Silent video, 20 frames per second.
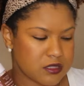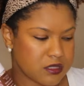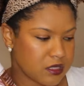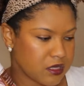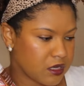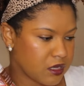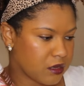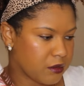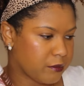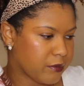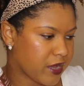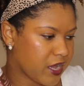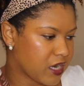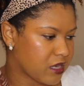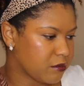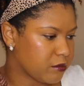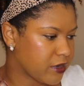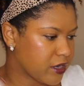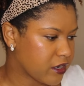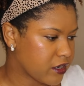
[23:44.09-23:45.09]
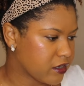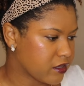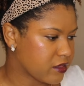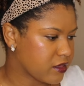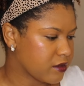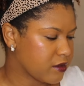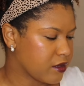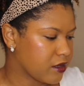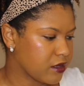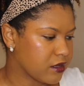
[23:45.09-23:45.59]
The body butter,
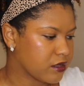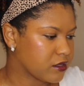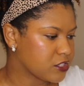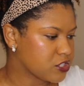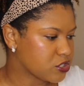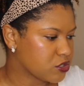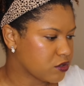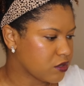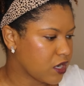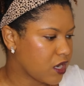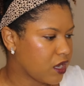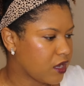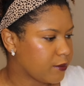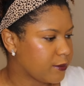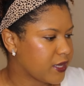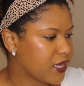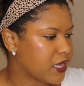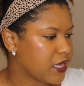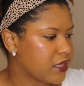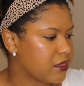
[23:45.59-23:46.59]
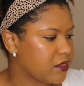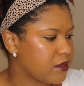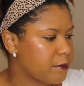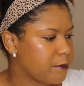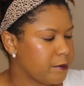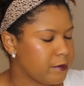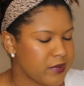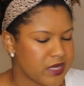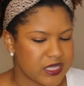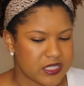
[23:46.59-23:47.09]
the scrub, and
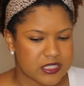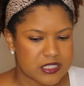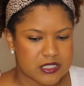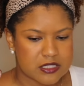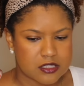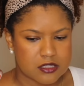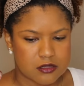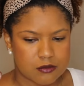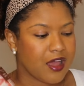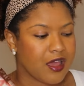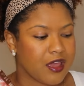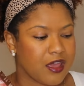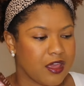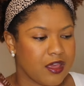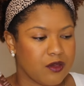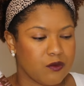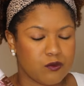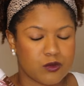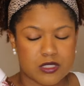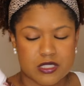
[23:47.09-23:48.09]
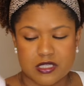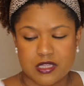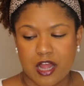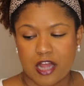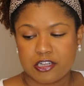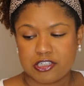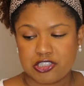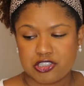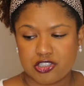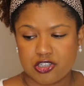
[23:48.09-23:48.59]
the mist. I was
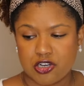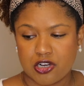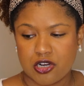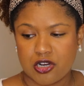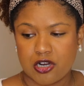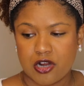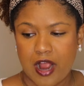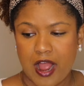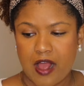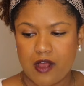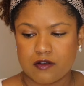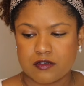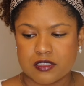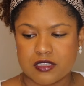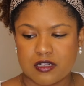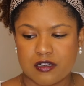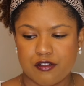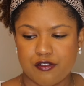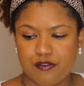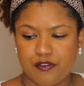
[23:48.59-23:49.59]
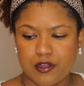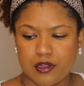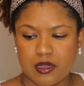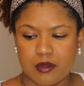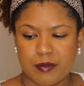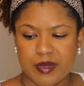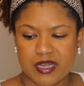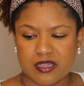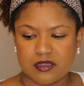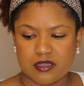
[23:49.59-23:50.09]
not sure how I was going to feel
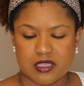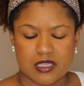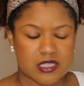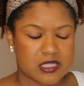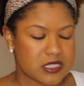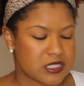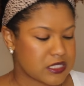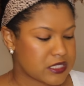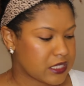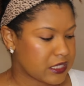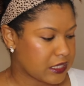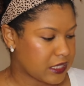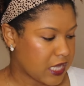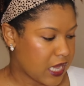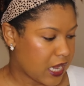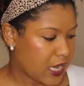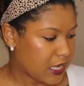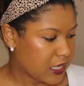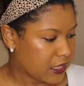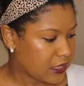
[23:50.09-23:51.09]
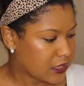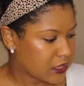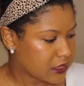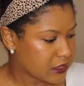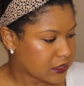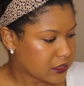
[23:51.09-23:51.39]
about this line.